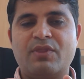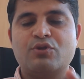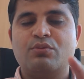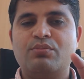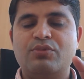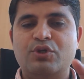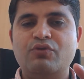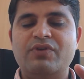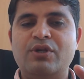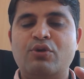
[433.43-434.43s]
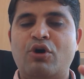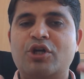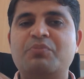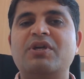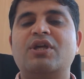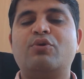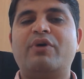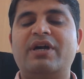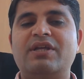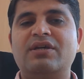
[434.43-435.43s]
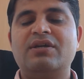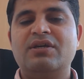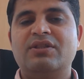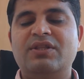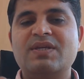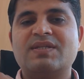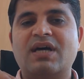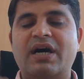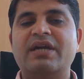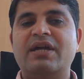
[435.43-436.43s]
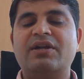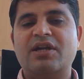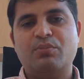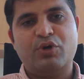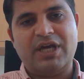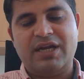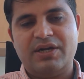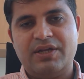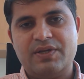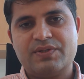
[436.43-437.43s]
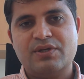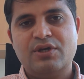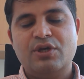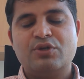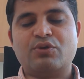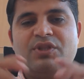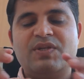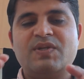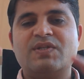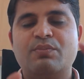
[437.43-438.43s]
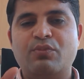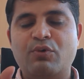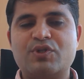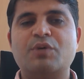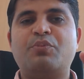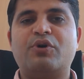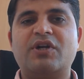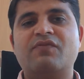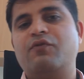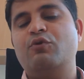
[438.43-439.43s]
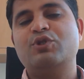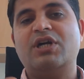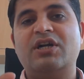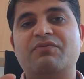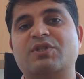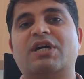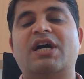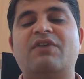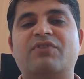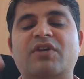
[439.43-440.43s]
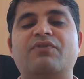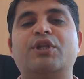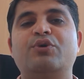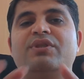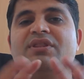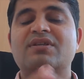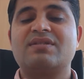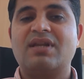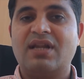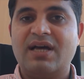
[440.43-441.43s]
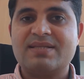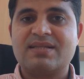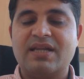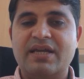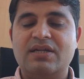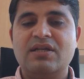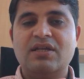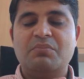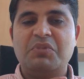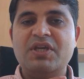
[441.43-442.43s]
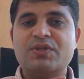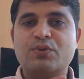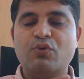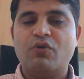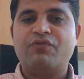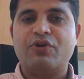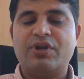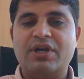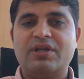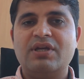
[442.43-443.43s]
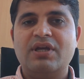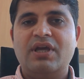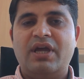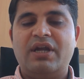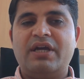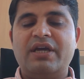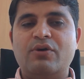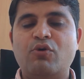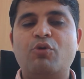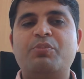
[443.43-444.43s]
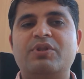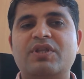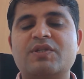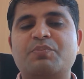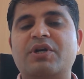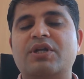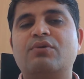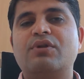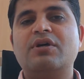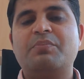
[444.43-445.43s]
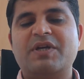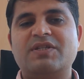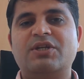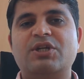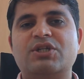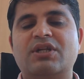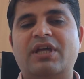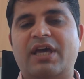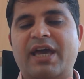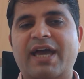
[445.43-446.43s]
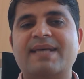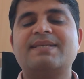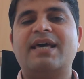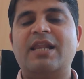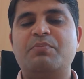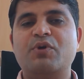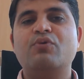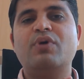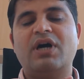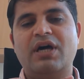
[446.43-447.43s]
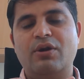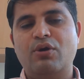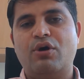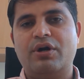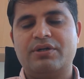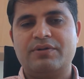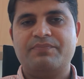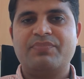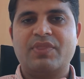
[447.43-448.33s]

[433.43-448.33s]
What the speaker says: So you will not be requiring these high-ended modalities. So this is most important flowchart which I have given you in this last slide. Please go for it. And I hope this particular presentation has helped you a lot.